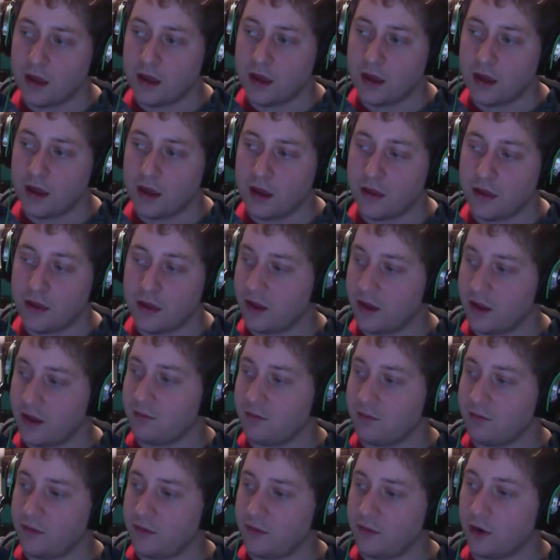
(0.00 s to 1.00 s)
And then,
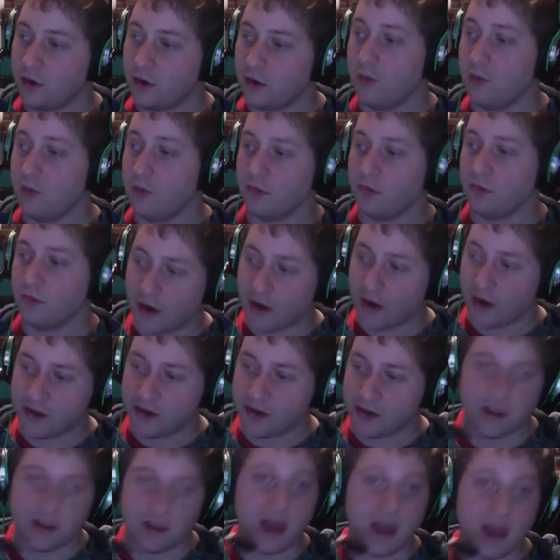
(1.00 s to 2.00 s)
oh, I forgot to
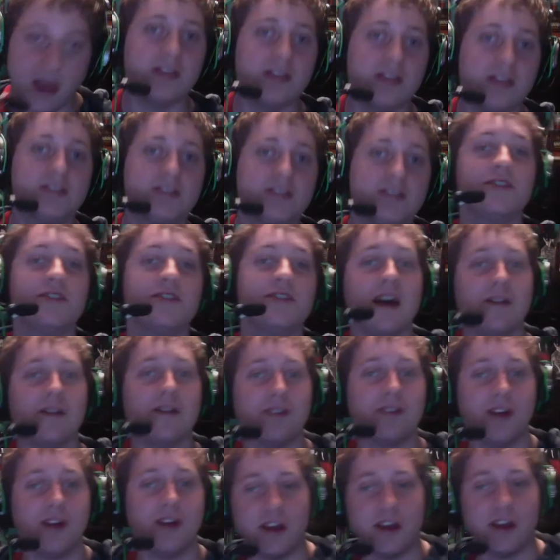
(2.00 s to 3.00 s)
do that. And it's you just
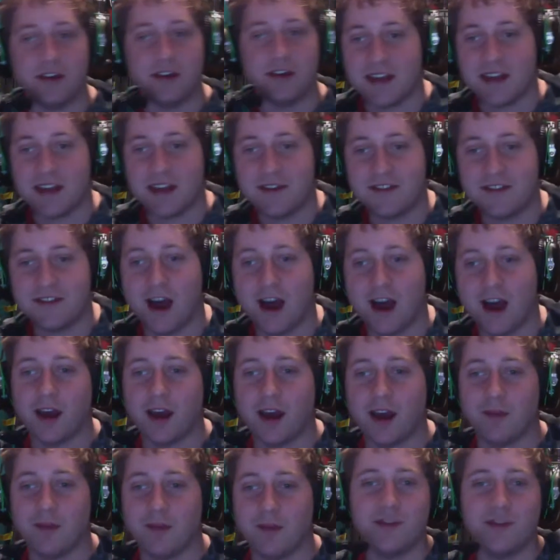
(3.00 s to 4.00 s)
have
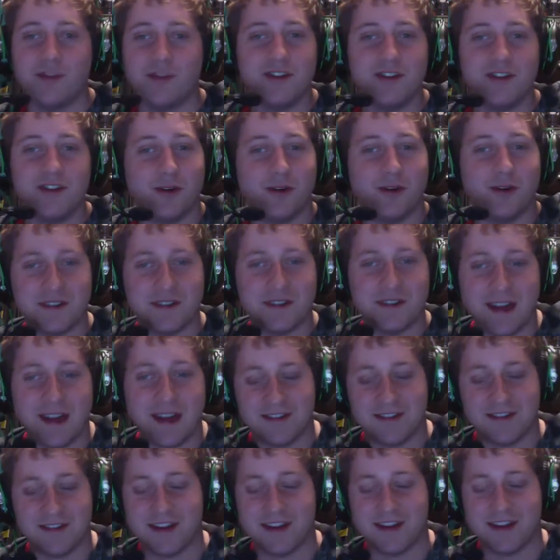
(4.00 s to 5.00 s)
time, which you don't always
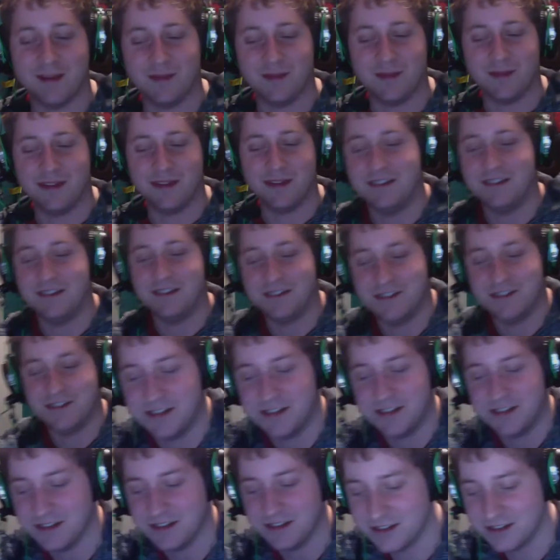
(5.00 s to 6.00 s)
have time in these
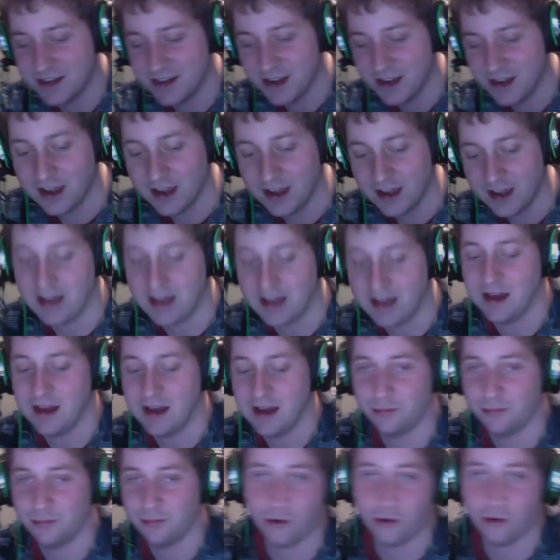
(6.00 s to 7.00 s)
GTs.
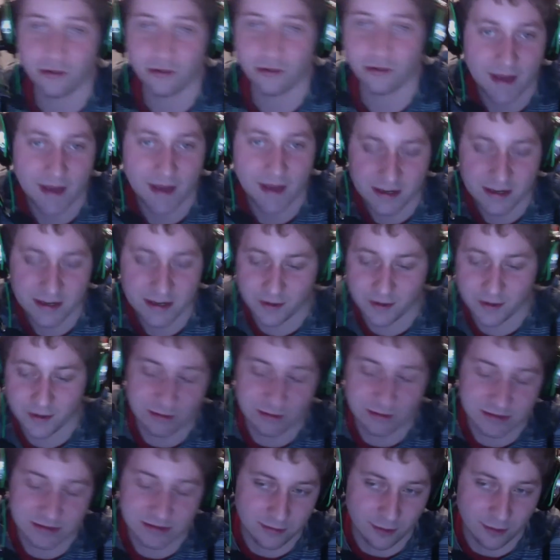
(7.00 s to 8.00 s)
Brawler's Bash, by the way,
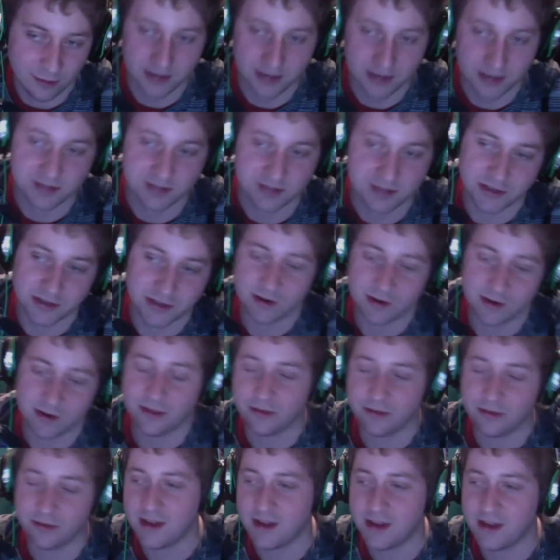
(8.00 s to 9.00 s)
was awesome because you
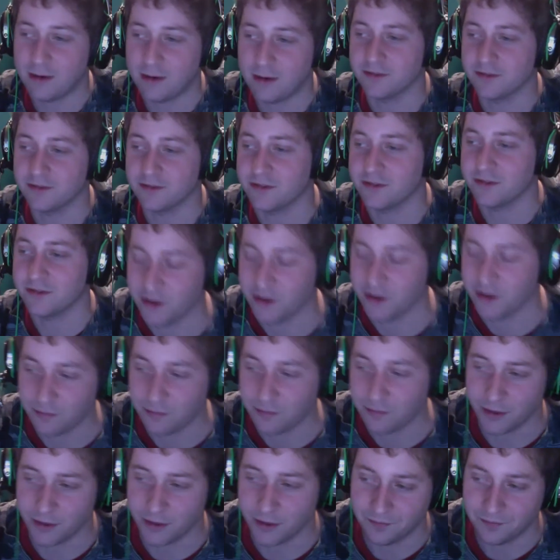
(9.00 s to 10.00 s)
had 3 hours for a turn,
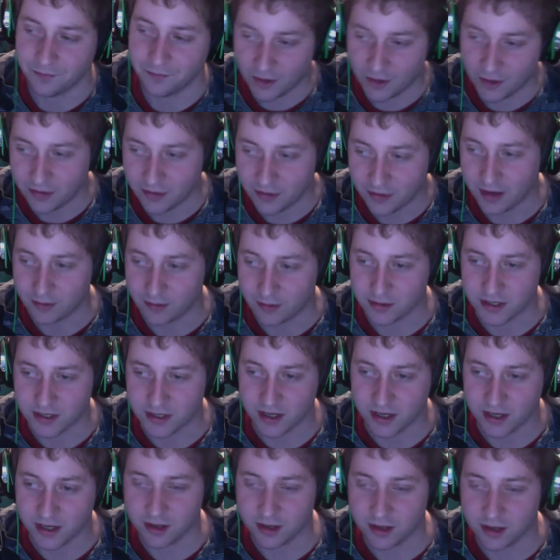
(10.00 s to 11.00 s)
but that was
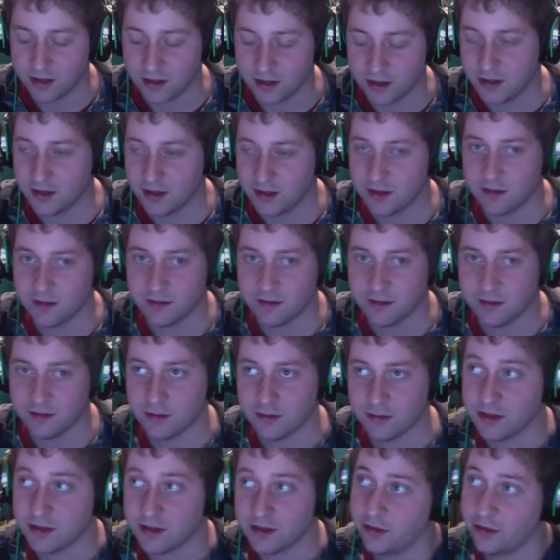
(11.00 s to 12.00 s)
a
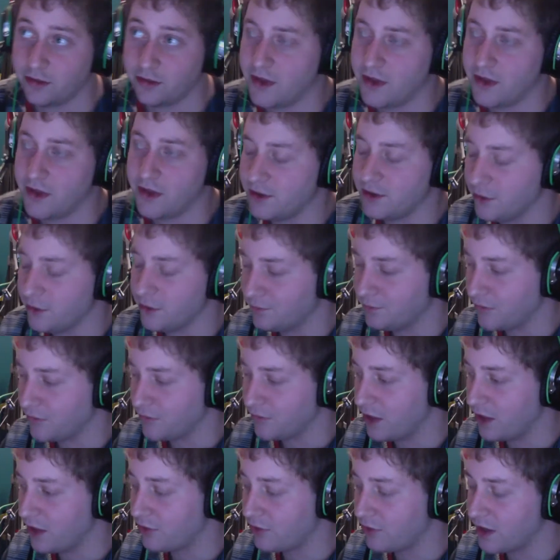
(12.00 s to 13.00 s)
3K turn,
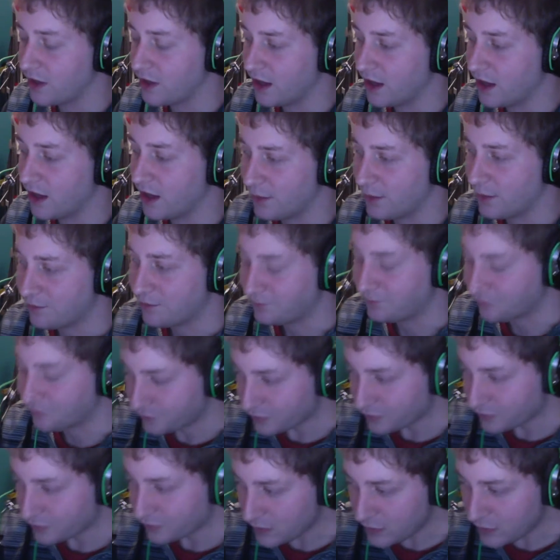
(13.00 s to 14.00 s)
3K game.
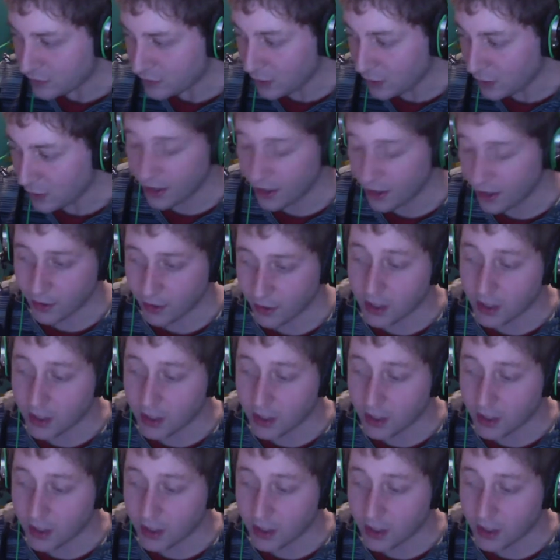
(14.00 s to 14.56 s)
But anyway,